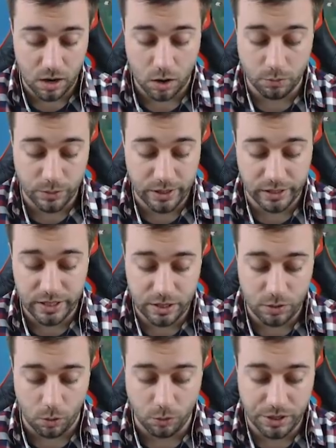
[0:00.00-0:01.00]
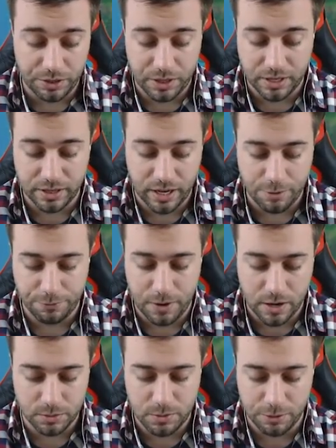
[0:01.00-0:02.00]
are really the only thing that I've
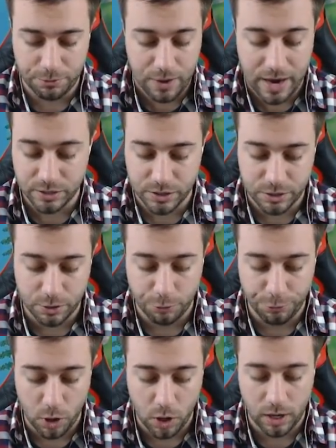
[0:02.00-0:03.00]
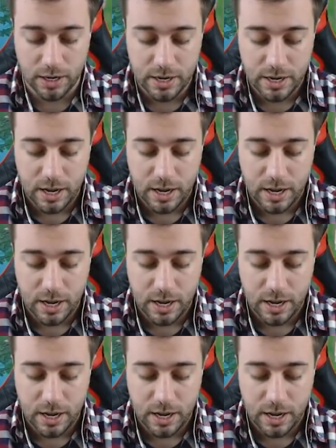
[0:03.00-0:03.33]
found to be a factor so far.